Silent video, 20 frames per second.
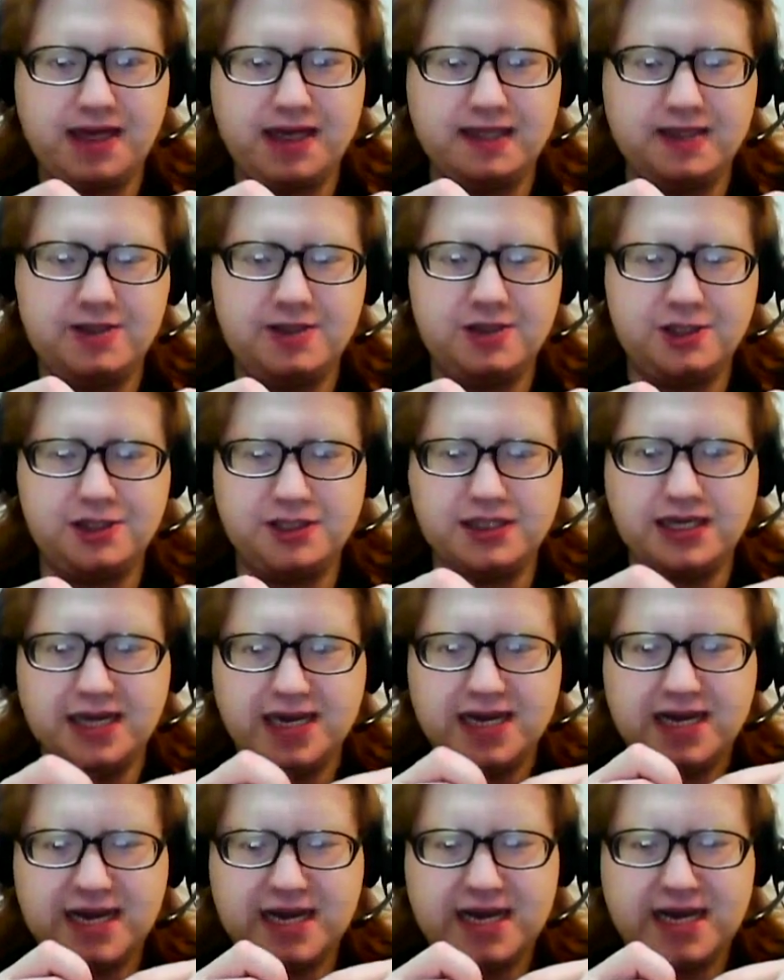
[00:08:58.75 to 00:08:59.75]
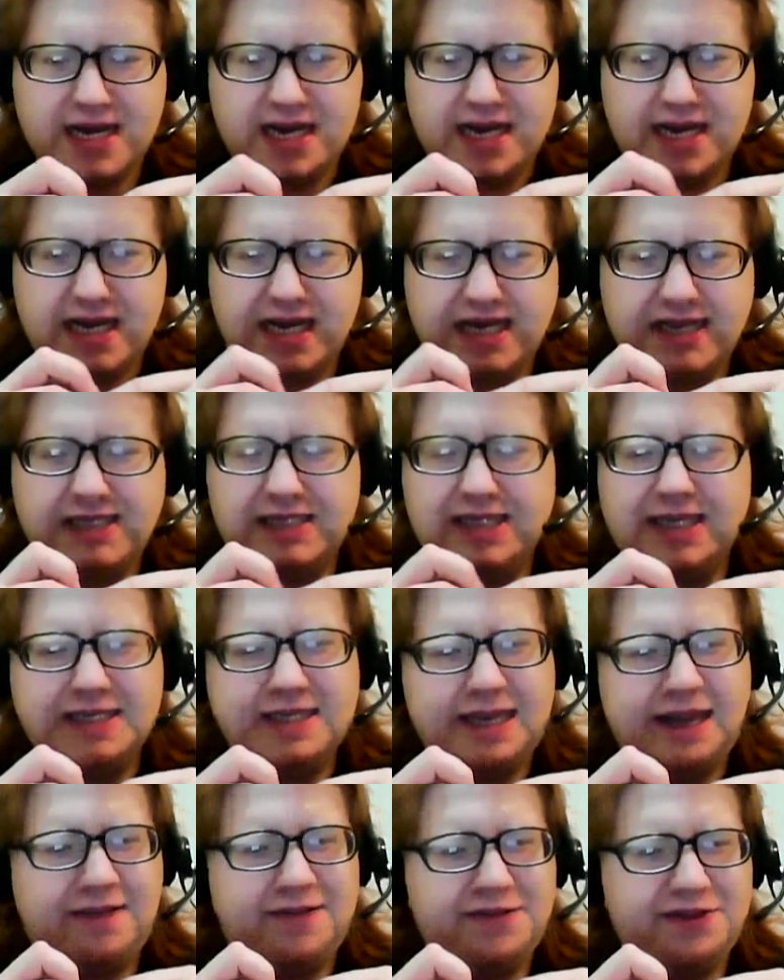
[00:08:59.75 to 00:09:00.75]
It's just, it
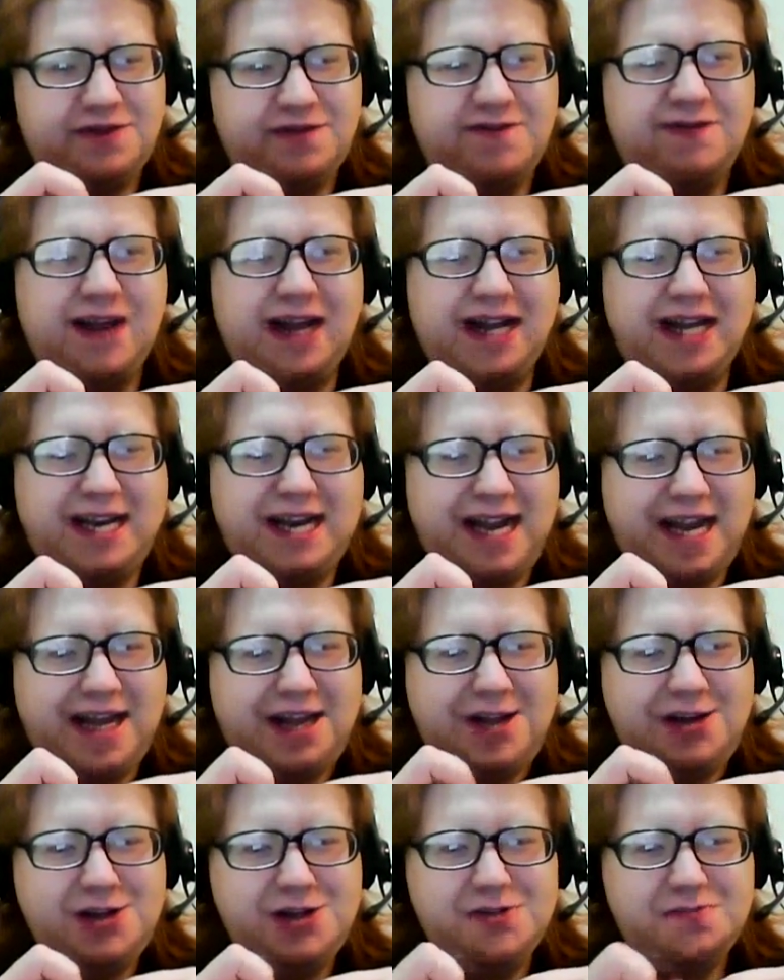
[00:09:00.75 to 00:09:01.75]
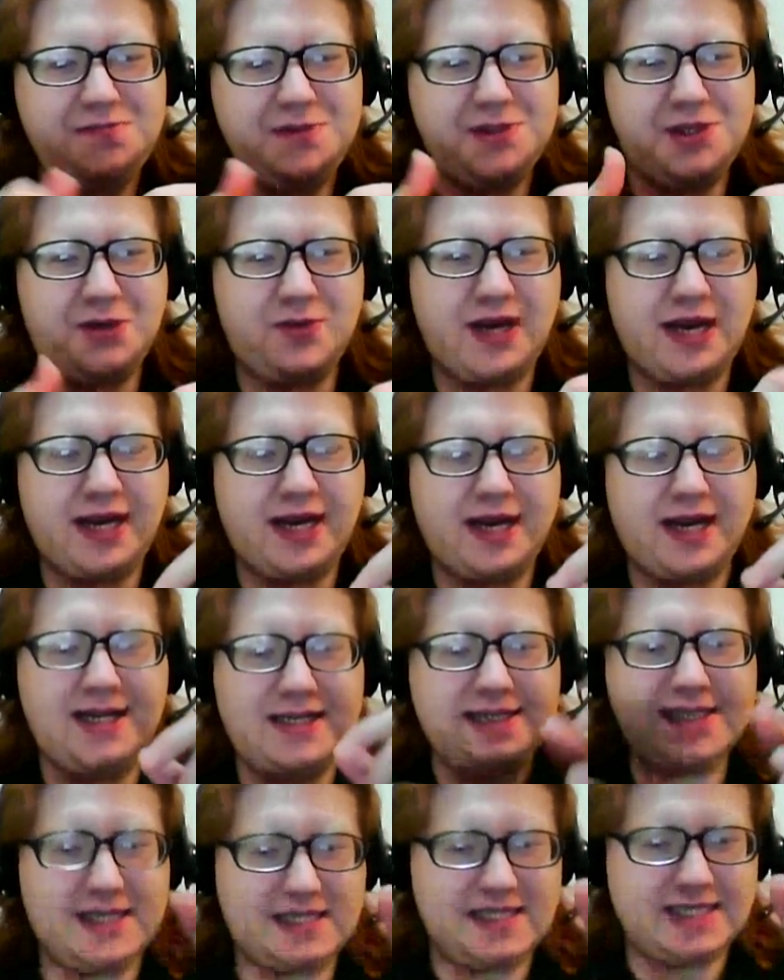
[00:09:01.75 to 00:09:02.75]
doesn't have as fine an edge, so when it
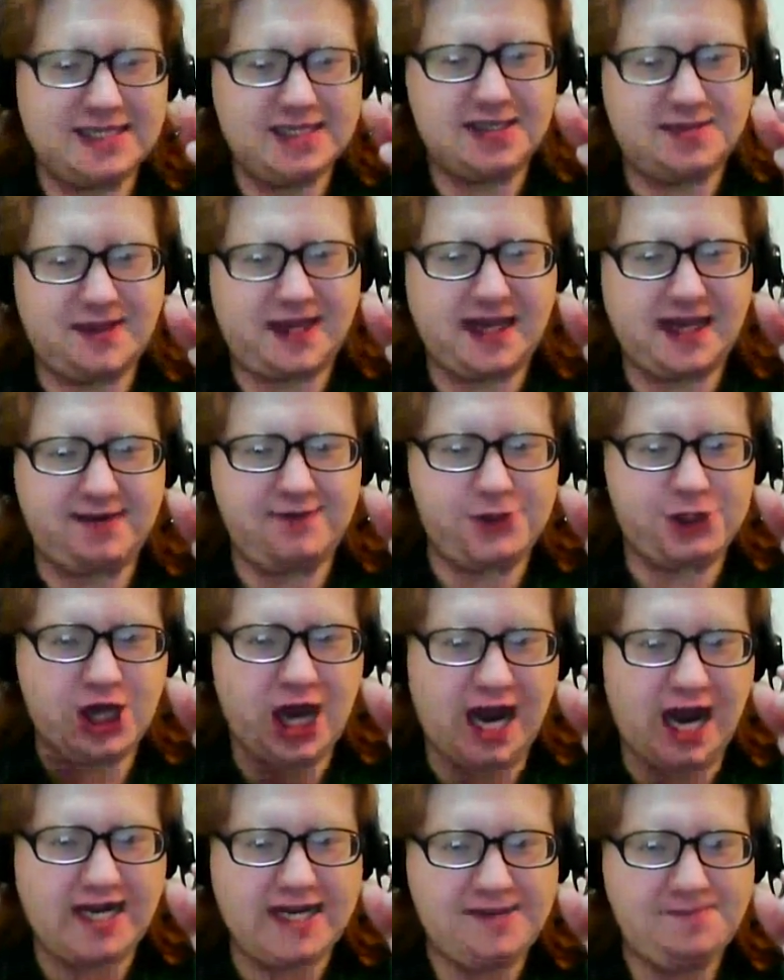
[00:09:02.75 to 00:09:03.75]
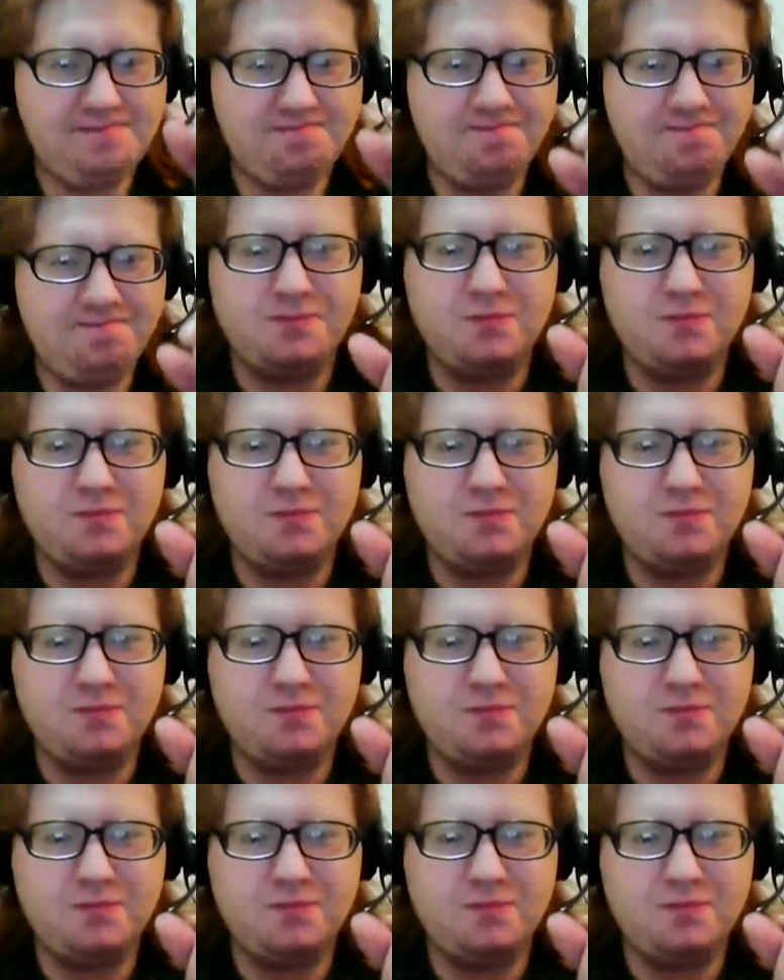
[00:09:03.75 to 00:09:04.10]
cuts, it tends to be kind of jagged